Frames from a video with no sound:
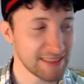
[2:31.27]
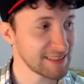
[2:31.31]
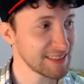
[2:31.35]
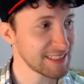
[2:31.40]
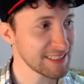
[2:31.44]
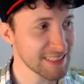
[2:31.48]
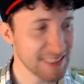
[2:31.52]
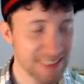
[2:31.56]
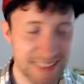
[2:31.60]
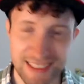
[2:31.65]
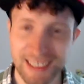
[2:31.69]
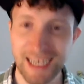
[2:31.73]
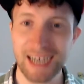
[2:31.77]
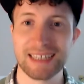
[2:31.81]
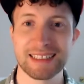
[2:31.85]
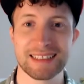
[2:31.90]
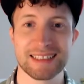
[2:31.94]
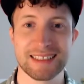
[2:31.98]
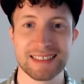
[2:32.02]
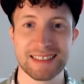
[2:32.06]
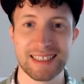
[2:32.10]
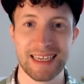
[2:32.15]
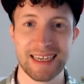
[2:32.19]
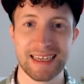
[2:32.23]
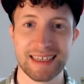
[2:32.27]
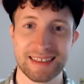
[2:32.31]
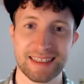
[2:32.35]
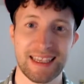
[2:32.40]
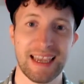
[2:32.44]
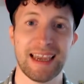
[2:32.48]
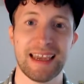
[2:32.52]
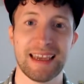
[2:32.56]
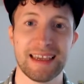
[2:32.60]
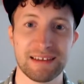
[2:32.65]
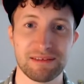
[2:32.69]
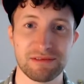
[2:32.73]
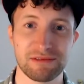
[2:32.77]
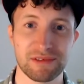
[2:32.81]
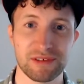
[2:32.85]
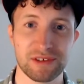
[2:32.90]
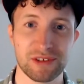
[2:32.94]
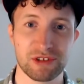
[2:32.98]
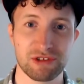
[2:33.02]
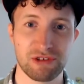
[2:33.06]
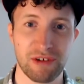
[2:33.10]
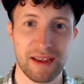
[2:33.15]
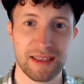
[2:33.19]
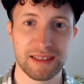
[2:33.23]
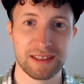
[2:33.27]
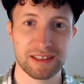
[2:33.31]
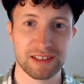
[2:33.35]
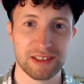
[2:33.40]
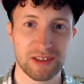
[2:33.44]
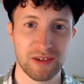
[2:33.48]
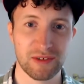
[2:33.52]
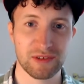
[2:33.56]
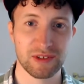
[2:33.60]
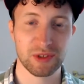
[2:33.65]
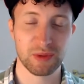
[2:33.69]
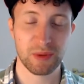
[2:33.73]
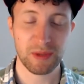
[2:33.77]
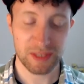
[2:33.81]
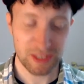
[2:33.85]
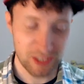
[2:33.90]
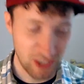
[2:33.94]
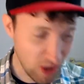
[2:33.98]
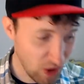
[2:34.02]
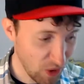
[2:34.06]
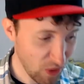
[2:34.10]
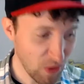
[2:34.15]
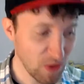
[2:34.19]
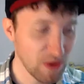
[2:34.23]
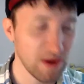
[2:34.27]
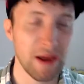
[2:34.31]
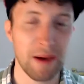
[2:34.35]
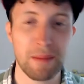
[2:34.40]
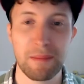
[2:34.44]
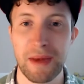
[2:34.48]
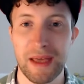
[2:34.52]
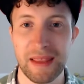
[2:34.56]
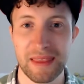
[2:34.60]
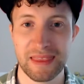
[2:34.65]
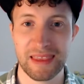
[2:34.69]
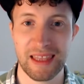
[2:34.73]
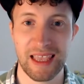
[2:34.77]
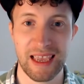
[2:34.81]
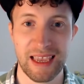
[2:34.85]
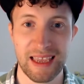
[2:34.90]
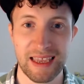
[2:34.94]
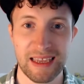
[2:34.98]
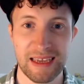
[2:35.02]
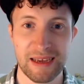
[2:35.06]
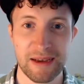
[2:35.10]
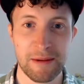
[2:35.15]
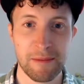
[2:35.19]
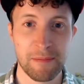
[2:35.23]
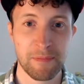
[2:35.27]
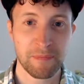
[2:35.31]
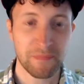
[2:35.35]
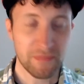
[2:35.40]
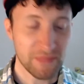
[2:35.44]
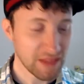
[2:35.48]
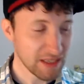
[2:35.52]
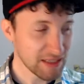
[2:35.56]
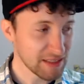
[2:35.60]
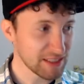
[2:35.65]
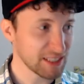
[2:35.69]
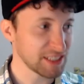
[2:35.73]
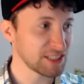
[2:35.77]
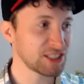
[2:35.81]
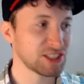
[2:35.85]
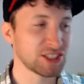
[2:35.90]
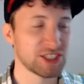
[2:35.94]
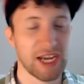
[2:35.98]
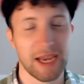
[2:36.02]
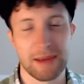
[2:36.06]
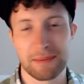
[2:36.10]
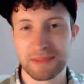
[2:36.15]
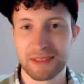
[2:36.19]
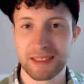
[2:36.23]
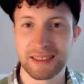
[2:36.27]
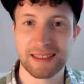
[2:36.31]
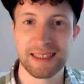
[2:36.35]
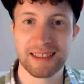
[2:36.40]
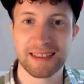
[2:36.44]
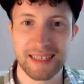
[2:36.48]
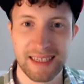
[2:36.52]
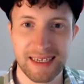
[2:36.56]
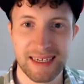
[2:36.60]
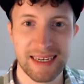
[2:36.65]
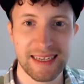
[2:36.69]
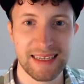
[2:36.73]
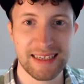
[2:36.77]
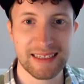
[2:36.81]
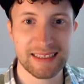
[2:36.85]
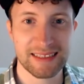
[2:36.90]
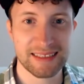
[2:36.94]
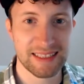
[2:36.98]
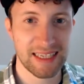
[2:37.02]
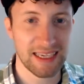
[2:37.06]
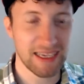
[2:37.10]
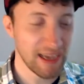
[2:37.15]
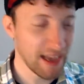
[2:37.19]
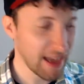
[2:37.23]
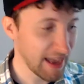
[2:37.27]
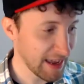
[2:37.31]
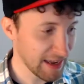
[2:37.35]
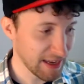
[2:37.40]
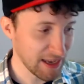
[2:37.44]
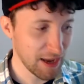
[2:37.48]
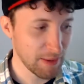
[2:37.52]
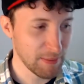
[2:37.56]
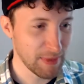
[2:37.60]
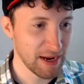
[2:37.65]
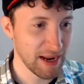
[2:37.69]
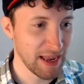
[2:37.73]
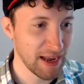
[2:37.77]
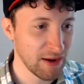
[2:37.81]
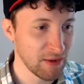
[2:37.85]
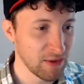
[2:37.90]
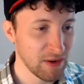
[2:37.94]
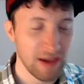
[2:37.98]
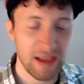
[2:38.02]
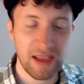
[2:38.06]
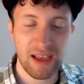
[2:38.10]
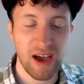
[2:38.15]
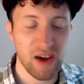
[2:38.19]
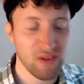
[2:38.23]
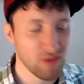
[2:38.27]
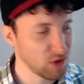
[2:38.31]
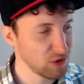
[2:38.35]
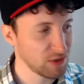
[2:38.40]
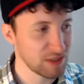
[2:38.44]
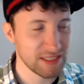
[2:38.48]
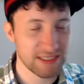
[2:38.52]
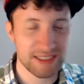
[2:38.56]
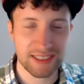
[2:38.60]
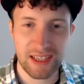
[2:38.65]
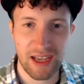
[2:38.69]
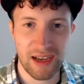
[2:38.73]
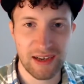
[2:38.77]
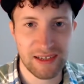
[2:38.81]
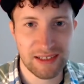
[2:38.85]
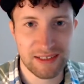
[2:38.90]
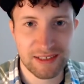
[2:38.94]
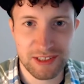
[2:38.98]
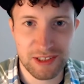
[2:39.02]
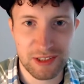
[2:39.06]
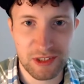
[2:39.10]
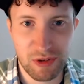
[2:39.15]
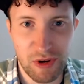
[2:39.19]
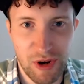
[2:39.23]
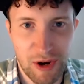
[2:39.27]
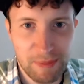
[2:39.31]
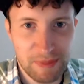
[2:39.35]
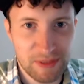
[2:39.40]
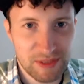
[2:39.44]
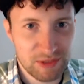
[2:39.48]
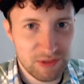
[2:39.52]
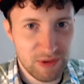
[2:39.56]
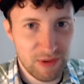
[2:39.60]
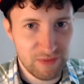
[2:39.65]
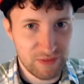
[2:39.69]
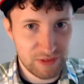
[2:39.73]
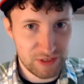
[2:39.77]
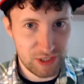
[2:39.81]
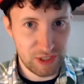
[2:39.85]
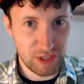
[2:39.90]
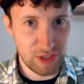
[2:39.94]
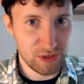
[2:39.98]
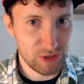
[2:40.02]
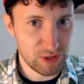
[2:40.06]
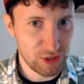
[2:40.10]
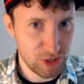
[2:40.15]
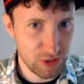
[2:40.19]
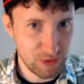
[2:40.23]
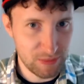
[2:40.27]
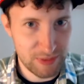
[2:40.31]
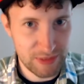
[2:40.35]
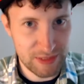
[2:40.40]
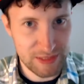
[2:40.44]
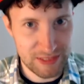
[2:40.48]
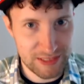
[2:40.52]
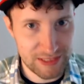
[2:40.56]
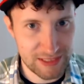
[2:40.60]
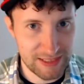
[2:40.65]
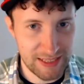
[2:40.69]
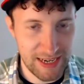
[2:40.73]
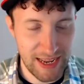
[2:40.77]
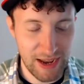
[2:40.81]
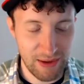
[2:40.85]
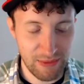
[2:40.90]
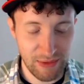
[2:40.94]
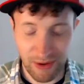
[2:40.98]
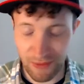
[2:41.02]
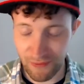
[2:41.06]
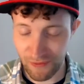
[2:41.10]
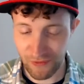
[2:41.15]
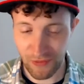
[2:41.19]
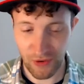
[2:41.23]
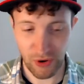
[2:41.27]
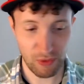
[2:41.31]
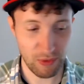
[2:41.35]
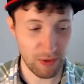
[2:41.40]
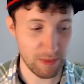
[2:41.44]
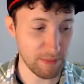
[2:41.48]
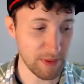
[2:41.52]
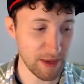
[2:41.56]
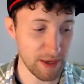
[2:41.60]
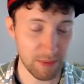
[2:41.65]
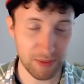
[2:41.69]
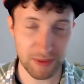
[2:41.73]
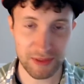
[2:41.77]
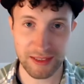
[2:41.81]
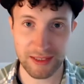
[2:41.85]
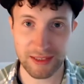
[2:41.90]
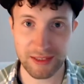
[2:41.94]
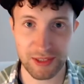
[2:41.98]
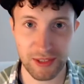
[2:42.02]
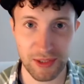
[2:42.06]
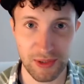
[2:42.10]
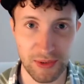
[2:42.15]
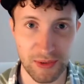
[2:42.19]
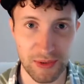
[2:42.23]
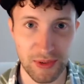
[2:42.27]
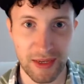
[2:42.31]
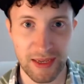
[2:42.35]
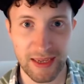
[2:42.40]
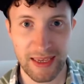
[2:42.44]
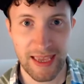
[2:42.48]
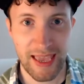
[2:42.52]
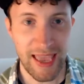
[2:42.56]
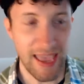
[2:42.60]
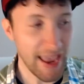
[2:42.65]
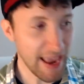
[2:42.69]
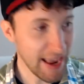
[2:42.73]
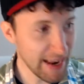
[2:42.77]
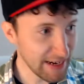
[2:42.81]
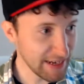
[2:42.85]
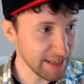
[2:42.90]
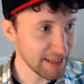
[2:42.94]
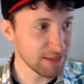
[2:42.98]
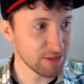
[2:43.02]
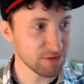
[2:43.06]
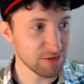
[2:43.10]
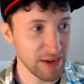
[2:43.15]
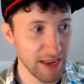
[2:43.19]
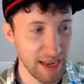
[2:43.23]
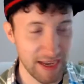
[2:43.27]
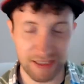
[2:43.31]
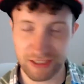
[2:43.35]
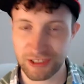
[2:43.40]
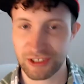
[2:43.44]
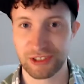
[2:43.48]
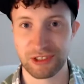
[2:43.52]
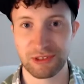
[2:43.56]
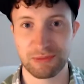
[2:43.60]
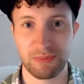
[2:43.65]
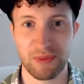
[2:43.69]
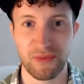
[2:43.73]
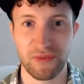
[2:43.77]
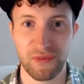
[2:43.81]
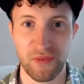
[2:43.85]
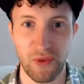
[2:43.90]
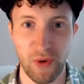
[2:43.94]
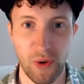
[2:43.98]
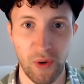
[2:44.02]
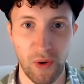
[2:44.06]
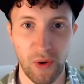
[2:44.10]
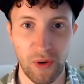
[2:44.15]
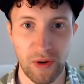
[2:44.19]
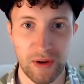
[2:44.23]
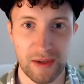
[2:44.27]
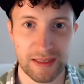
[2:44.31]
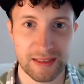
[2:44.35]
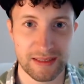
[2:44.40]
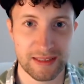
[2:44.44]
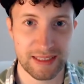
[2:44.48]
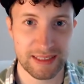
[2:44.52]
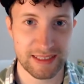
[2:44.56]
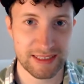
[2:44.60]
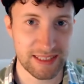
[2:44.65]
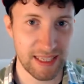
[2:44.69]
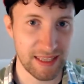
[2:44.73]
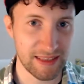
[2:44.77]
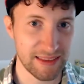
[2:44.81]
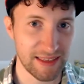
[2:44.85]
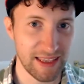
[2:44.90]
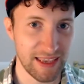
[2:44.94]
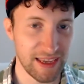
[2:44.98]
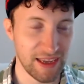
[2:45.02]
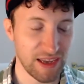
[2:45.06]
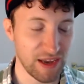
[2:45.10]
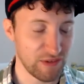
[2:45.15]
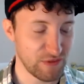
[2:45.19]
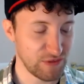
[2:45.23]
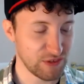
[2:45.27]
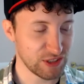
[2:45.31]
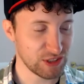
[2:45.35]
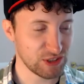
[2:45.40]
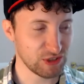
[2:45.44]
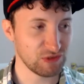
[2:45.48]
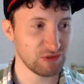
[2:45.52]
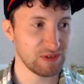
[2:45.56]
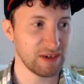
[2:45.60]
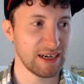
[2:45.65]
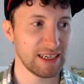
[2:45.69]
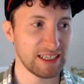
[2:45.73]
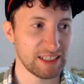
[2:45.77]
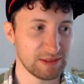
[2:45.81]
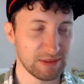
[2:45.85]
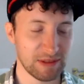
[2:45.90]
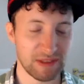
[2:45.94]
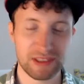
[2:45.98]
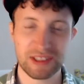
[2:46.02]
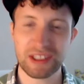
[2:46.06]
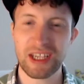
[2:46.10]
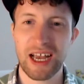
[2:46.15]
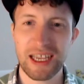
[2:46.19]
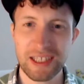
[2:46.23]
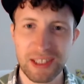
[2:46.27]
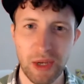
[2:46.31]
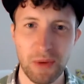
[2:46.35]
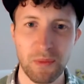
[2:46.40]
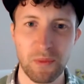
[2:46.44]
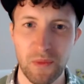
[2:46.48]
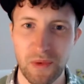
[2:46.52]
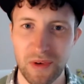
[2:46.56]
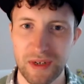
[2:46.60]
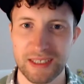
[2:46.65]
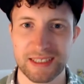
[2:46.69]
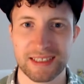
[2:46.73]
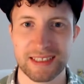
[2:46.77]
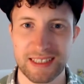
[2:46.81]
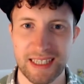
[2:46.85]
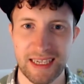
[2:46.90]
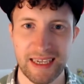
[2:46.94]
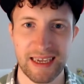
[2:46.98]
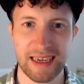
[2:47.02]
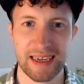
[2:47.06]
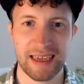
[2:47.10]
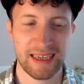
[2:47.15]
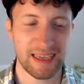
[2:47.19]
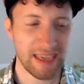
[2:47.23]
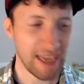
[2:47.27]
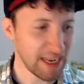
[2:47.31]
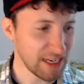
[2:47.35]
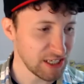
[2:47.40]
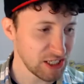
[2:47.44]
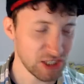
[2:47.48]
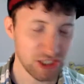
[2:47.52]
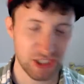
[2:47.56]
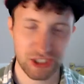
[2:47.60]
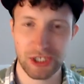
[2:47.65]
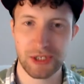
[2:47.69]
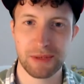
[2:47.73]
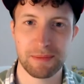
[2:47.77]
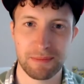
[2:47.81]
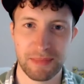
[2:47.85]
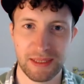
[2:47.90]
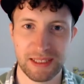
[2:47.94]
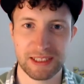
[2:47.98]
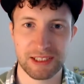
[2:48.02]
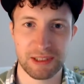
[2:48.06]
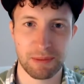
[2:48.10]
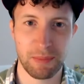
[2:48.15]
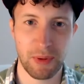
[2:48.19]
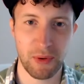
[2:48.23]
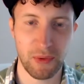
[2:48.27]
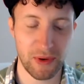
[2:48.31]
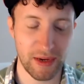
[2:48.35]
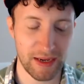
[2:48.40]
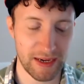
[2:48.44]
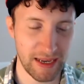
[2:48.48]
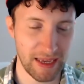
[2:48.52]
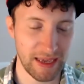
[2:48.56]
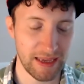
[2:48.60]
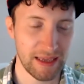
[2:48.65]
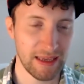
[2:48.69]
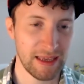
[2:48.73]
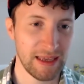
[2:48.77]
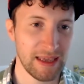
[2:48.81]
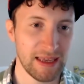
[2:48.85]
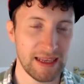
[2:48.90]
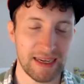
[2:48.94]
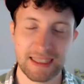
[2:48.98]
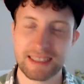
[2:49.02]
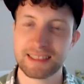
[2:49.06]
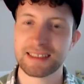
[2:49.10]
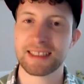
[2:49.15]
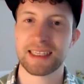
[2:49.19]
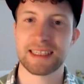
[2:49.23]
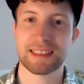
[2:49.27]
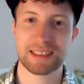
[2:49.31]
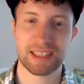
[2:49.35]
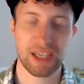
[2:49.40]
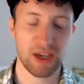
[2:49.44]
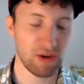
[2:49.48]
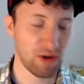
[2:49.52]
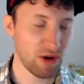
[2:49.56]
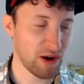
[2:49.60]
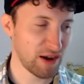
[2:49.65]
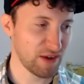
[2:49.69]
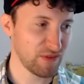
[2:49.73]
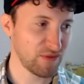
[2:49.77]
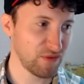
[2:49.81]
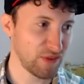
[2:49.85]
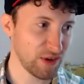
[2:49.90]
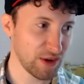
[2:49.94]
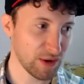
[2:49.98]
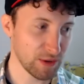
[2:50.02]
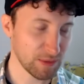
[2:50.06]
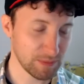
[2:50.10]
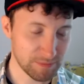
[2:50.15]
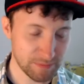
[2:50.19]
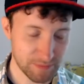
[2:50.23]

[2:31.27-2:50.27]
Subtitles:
Disgusting that it trends on Twitter on a Monday. This chapter, that the leaks are coming out. I've already started unsubscribing to other YouTubers now, and I'm following people that do any reactions before the Sunday official release, because I don't want to see it, and you shouldn't be supporting it. At least that's how I feel.